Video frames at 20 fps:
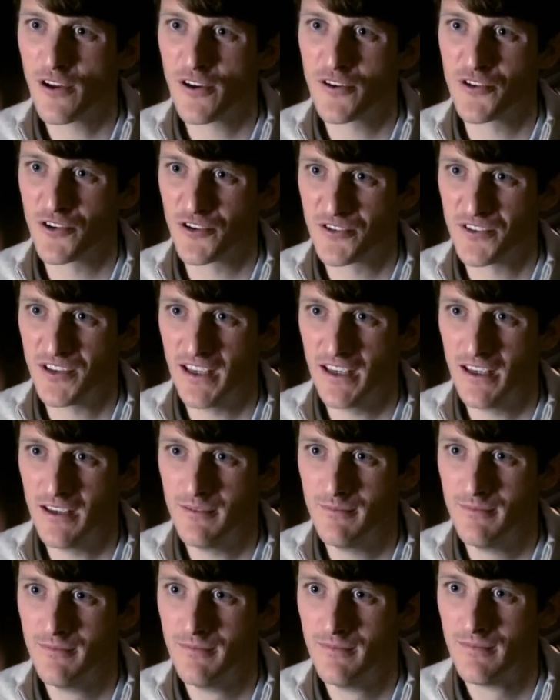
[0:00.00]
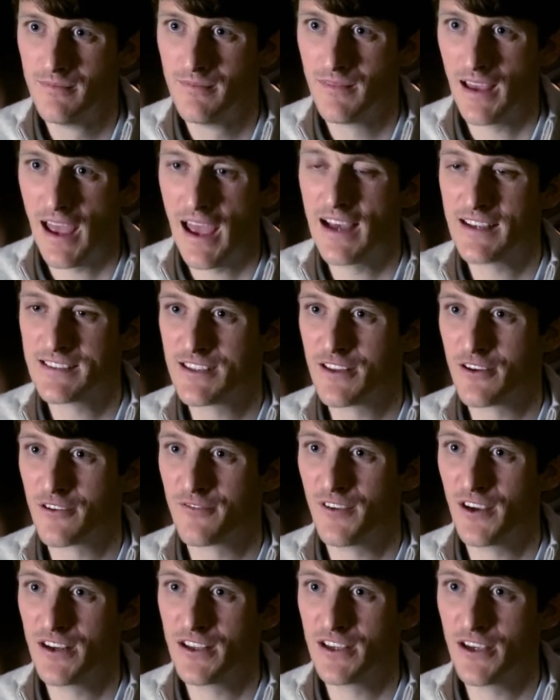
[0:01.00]
on your team has their
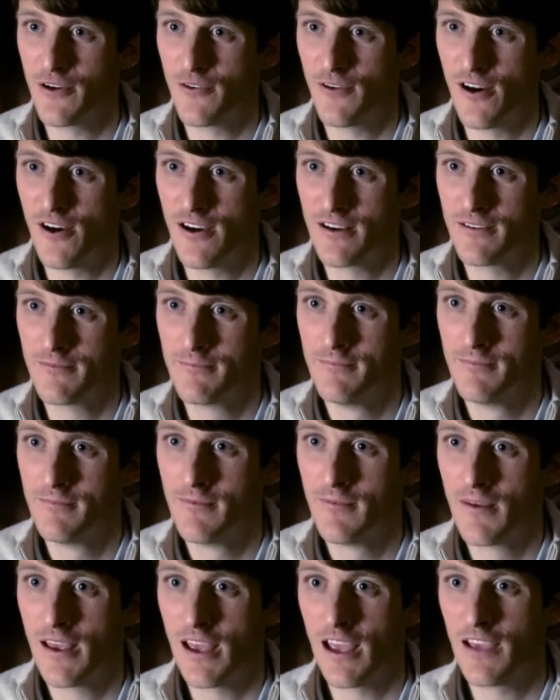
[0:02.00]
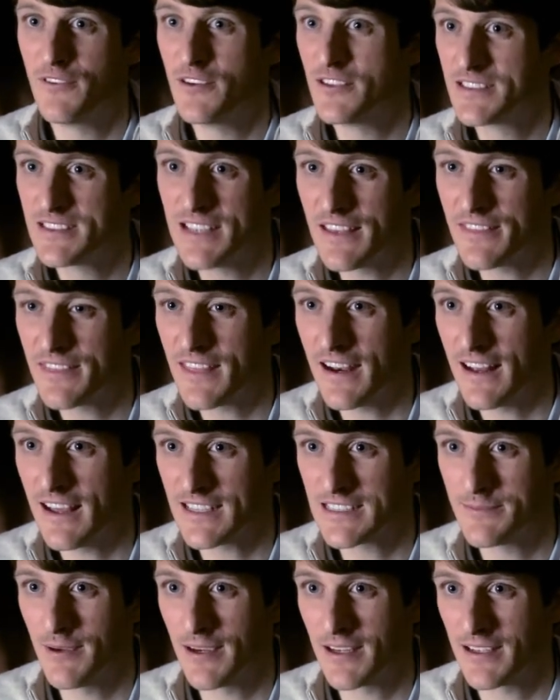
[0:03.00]
video on. If you set that
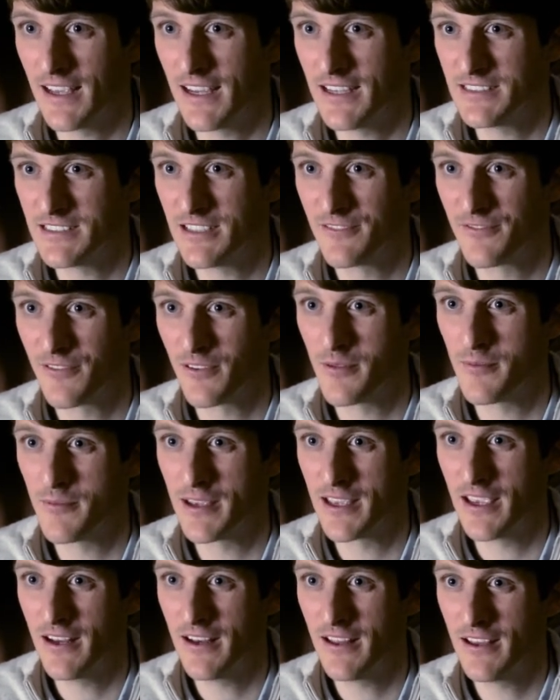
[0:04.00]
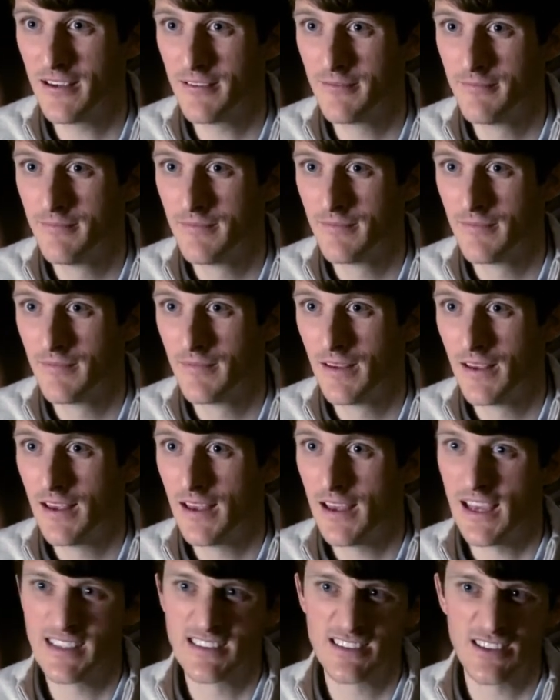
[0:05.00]
expectation from the beginning,
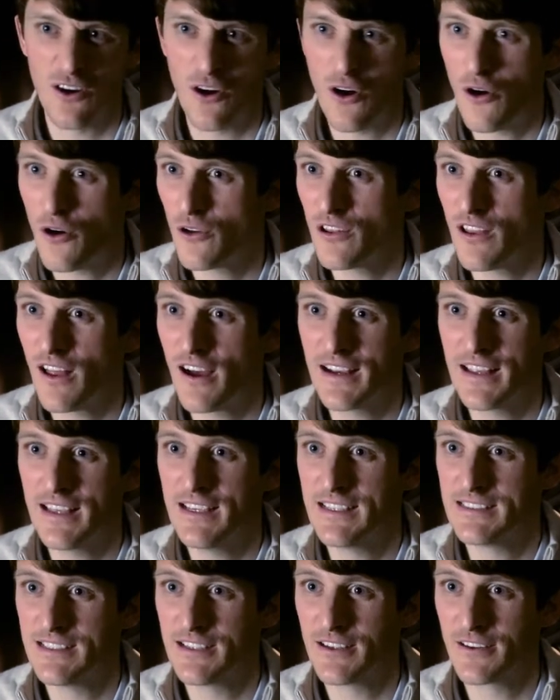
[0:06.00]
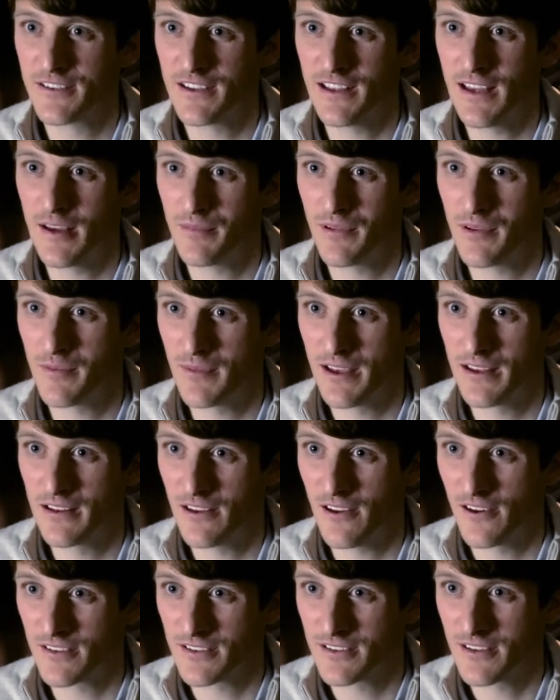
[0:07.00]
it's a whole lot easier to implement
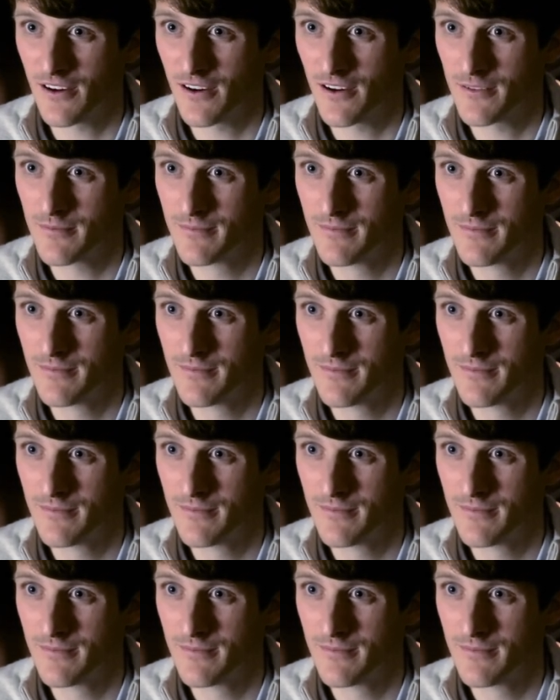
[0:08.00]
long term.